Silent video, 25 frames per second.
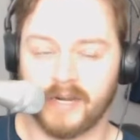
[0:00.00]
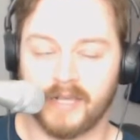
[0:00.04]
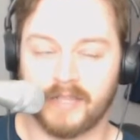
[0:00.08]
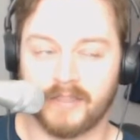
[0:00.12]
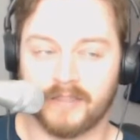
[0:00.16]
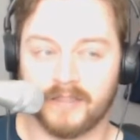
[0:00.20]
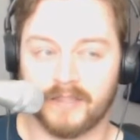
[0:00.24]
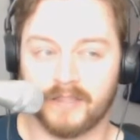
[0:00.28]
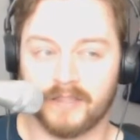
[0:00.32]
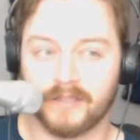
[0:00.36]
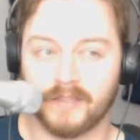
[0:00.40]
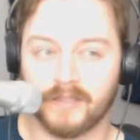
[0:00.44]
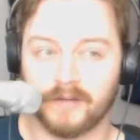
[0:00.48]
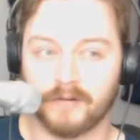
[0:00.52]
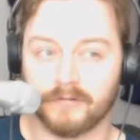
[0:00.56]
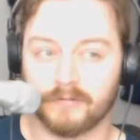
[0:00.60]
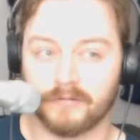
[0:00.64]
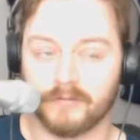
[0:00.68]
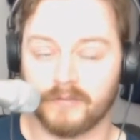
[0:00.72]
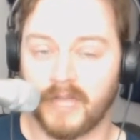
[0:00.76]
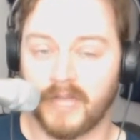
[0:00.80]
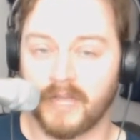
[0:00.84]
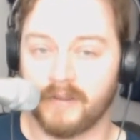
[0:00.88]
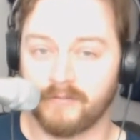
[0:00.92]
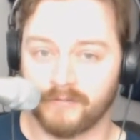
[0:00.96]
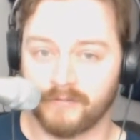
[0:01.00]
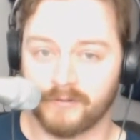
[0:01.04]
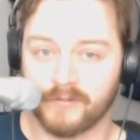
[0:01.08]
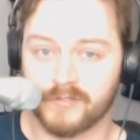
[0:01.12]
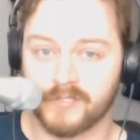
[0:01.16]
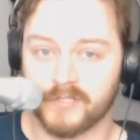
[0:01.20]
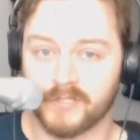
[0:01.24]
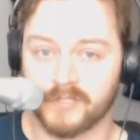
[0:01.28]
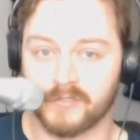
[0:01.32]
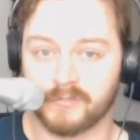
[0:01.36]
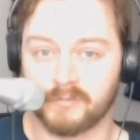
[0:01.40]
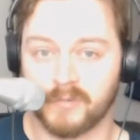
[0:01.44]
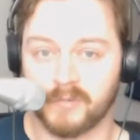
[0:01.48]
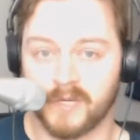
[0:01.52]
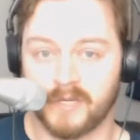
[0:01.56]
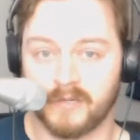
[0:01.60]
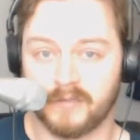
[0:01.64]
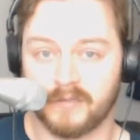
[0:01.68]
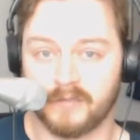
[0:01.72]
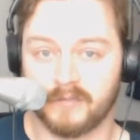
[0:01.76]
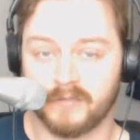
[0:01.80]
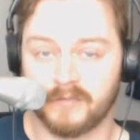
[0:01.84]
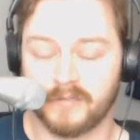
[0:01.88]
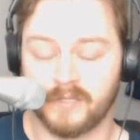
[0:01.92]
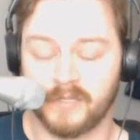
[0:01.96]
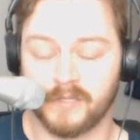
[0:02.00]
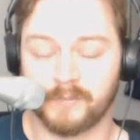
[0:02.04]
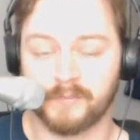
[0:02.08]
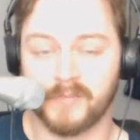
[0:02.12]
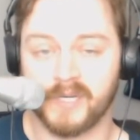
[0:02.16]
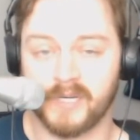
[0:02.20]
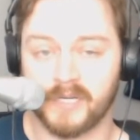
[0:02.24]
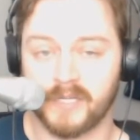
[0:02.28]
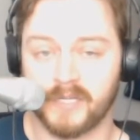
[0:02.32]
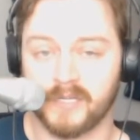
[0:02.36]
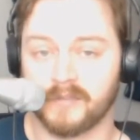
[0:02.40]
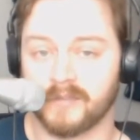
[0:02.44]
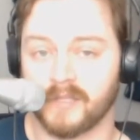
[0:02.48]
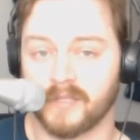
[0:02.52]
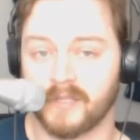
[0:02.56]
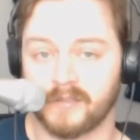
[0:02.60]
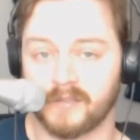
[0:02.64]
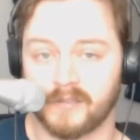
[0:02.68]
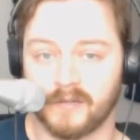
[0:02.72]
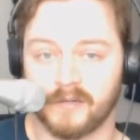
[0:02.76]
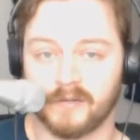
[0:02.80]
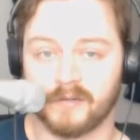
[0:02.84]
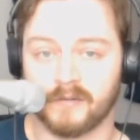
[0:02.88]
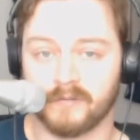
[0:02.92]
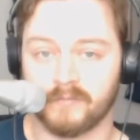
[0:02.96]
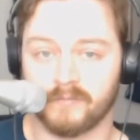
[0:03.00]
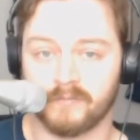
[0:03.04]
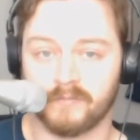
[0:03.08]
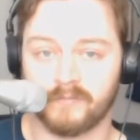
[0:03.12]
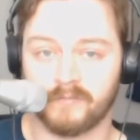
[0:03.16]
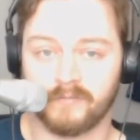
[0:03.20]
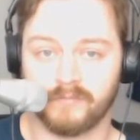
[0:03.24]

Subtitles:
I think they're lifers as well, meaning that they're